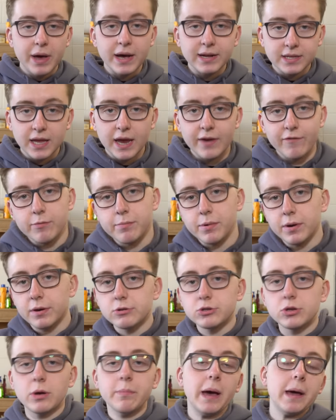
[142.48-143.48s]
back to
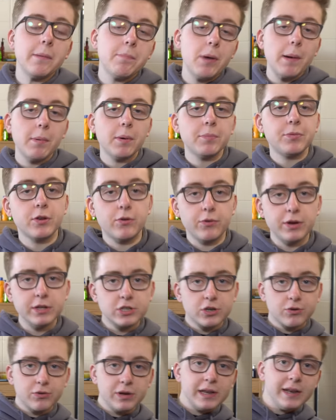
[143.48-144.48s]
everybody. So I'm about to pop up the green
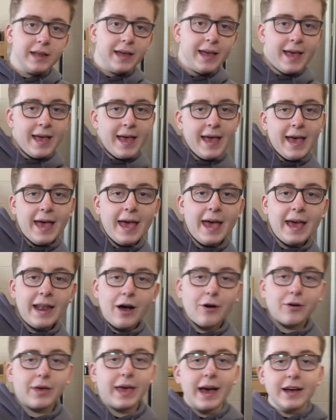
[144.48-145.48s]
screen, and
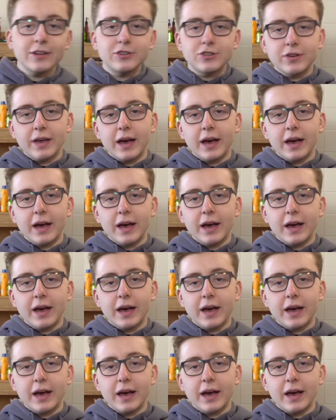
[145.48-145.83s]
I'll catch you